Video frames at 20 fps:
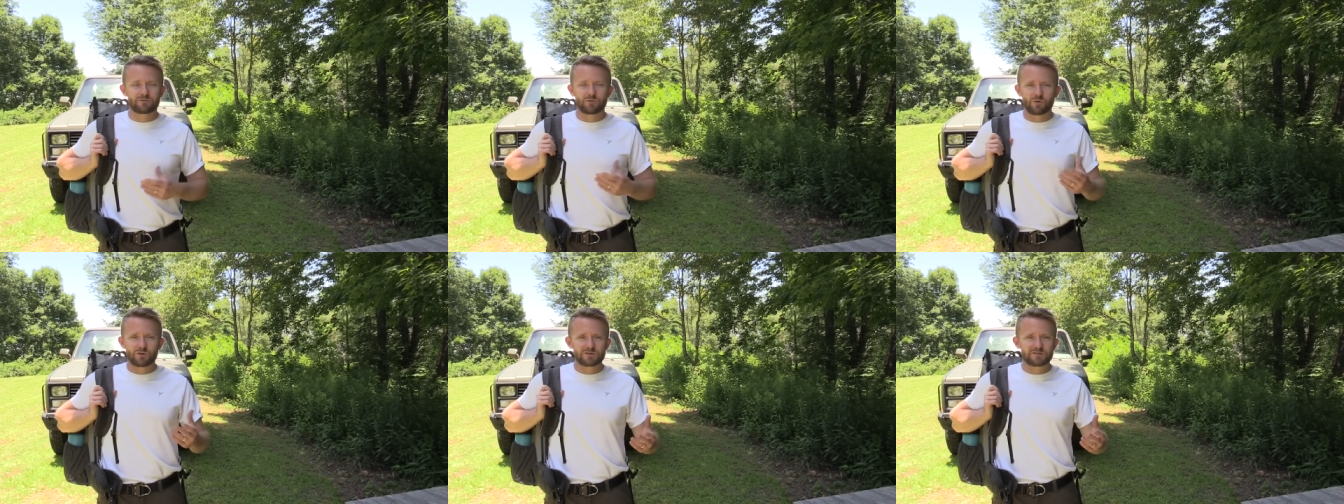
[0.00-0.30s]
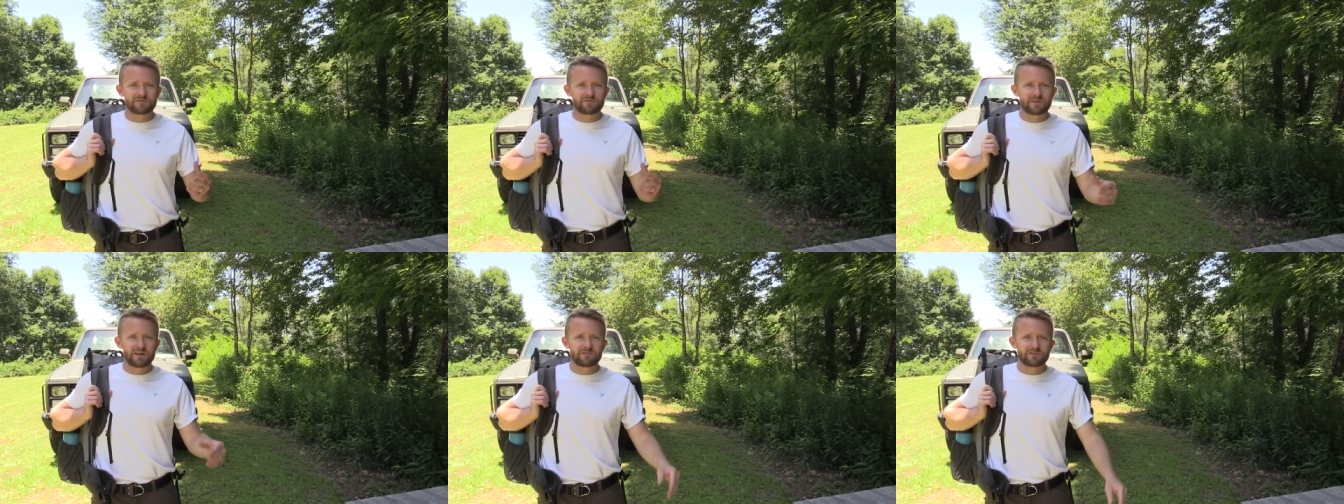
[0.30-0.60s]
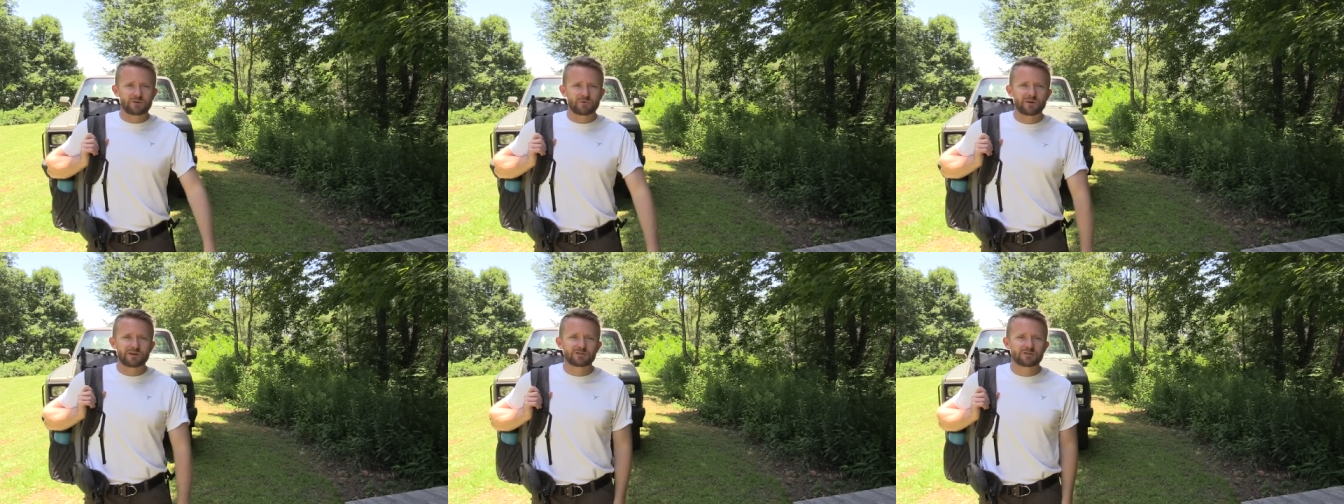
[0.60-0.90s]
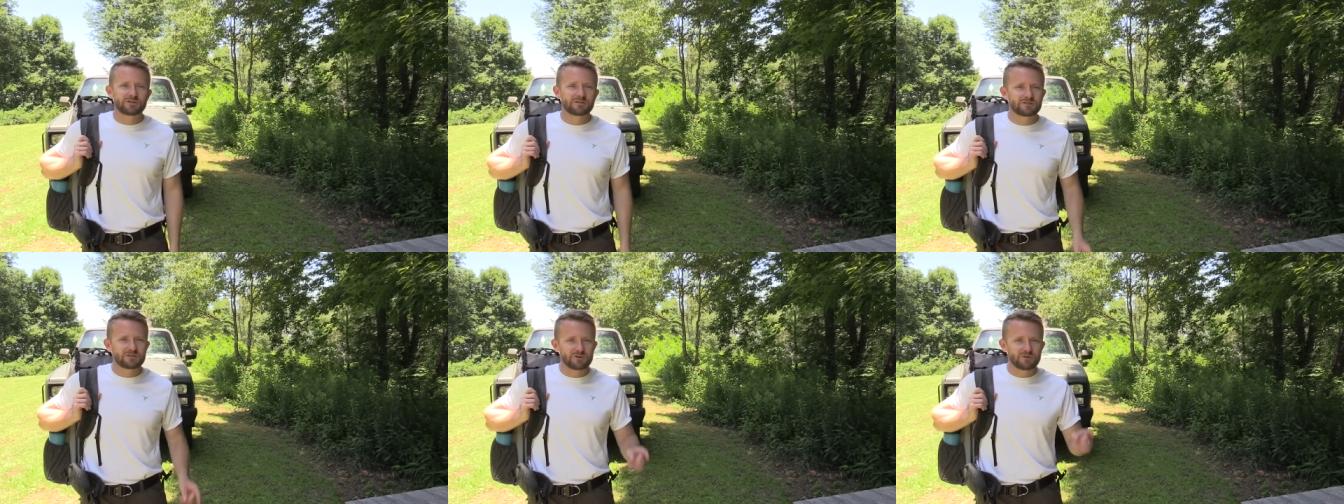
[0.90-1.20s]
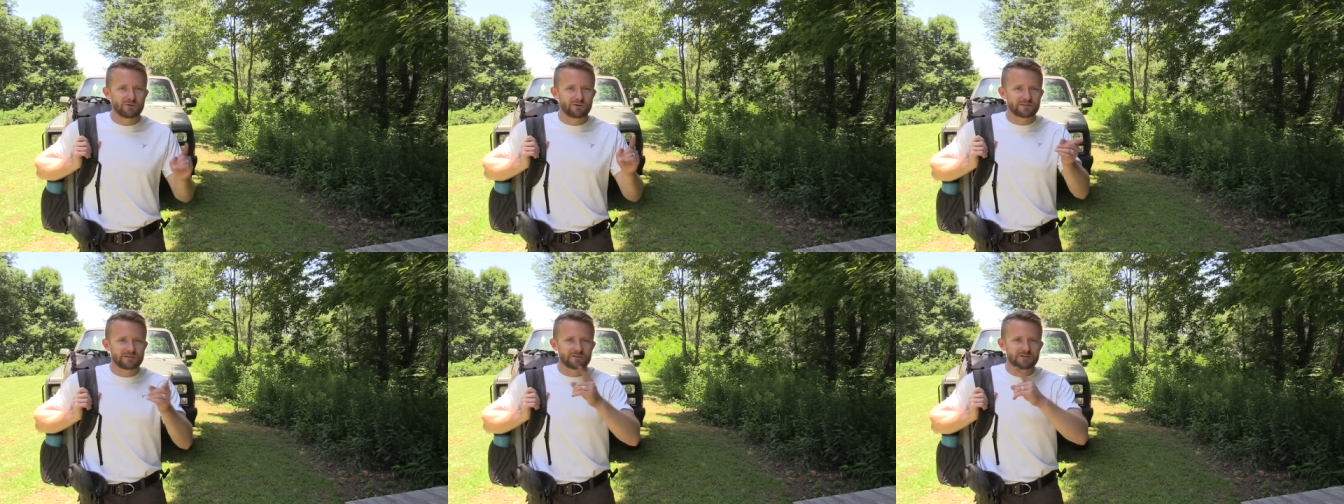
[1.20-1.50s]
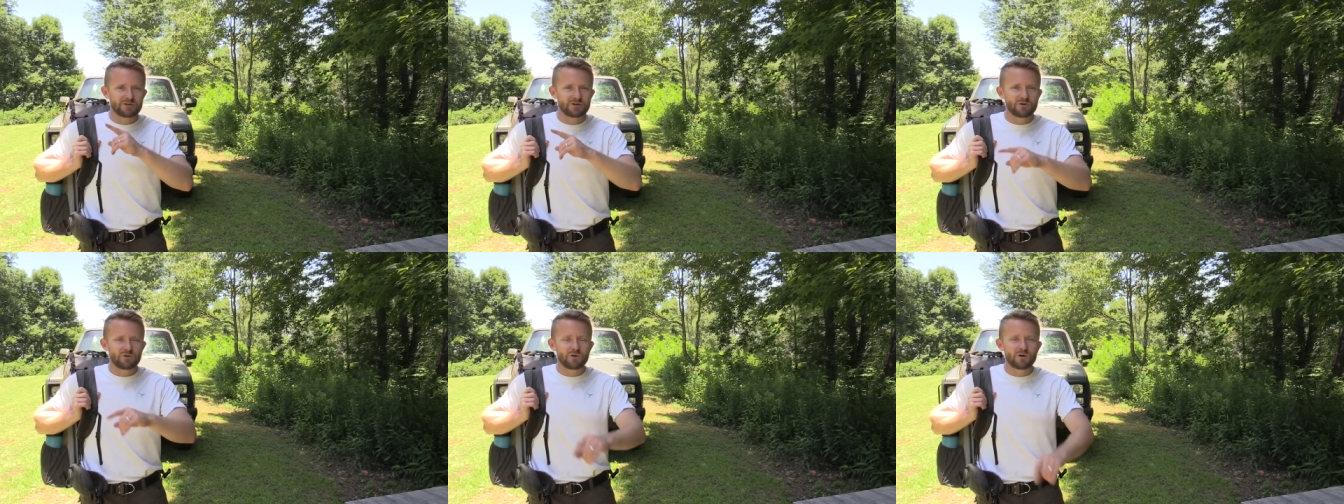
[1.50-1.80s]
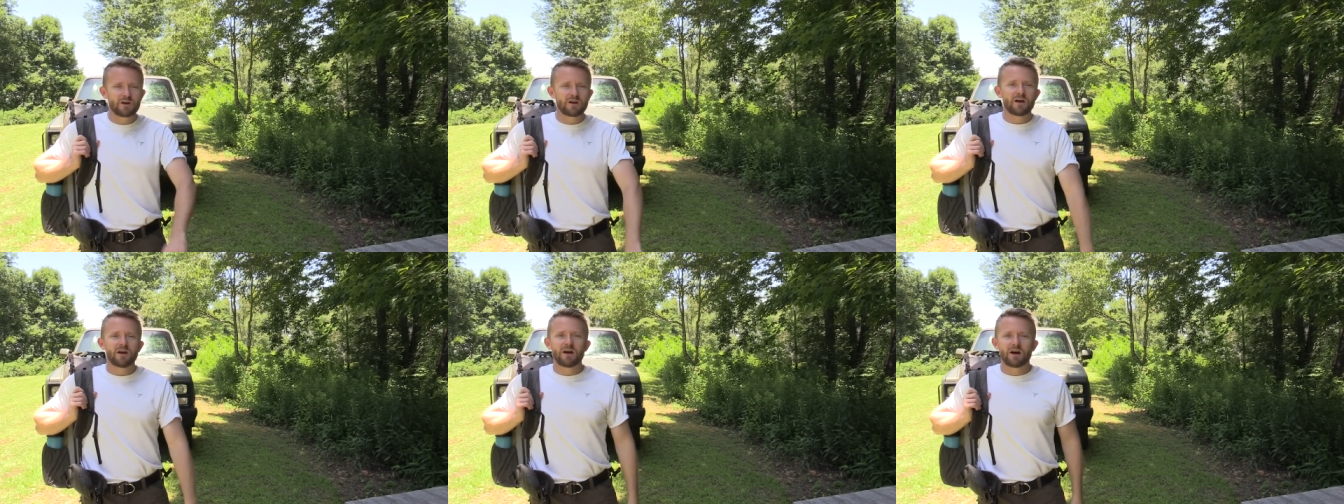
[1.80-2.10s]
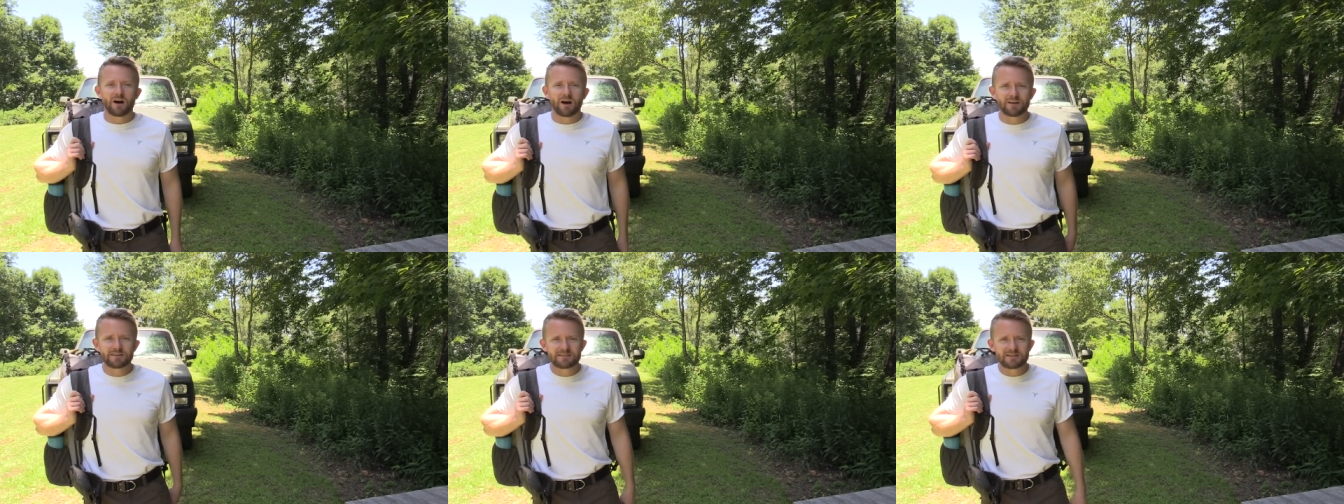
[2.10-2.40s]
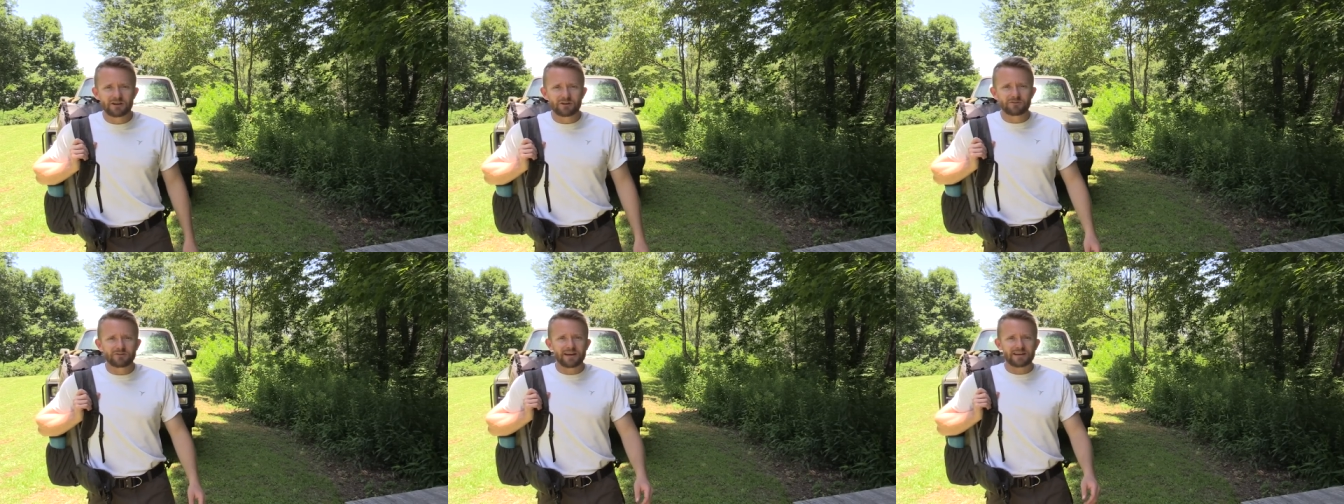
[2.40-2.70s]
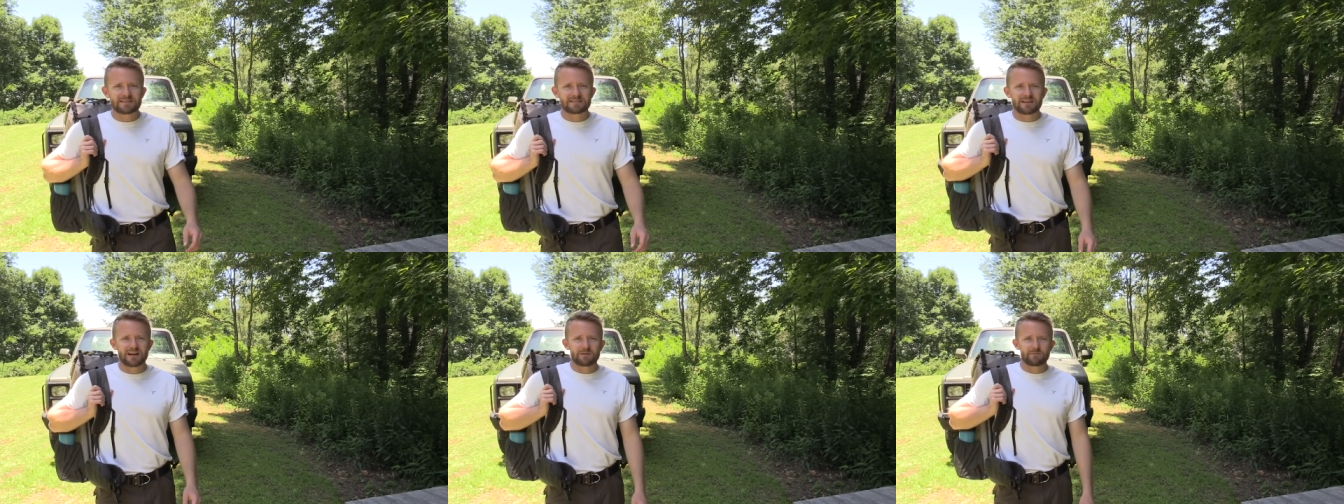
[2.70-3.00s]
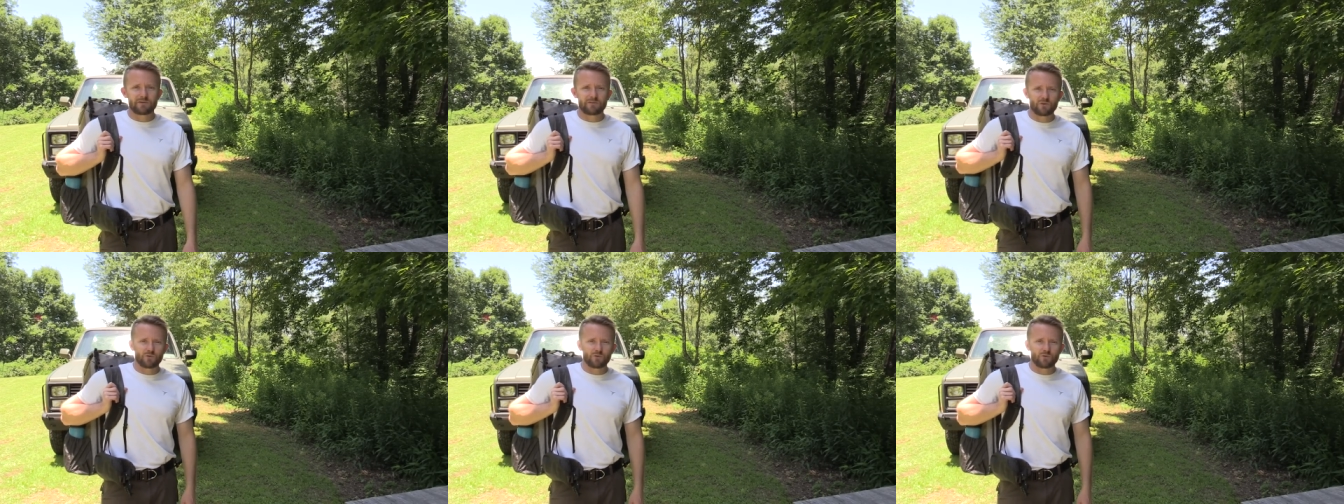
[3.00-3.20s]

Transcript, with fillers: Of course, if you have any questions, you know what to do. Until next time,